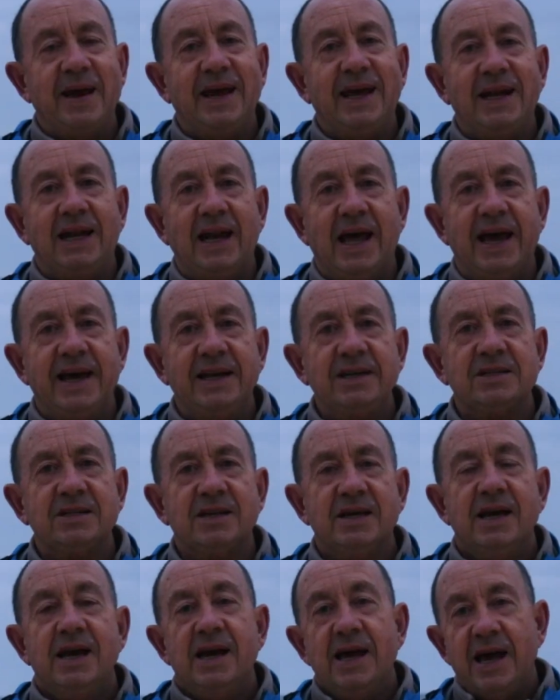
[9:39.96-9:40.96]
a headland
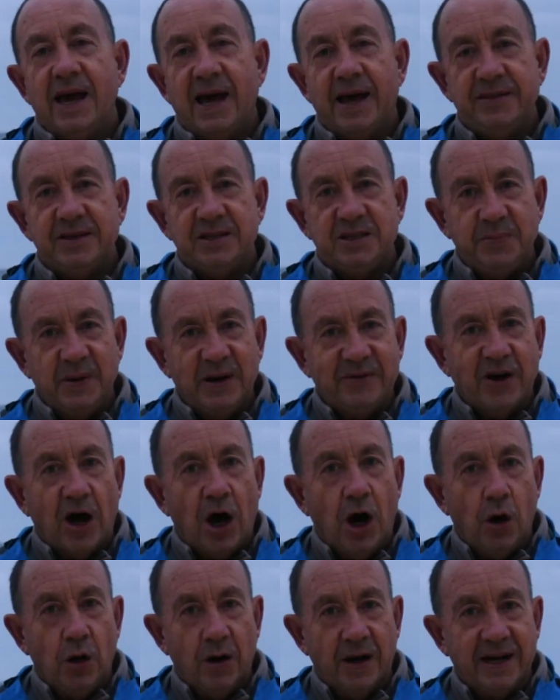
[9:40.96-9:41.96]
and there's a bit of a
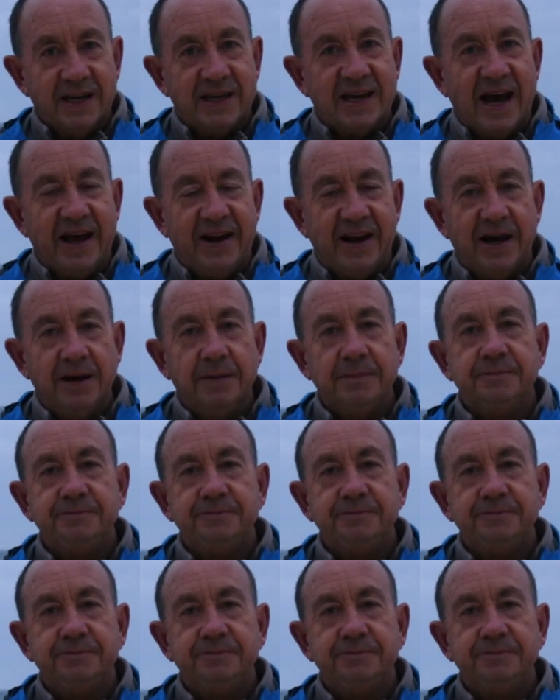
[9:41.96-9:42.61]
hole in a gutter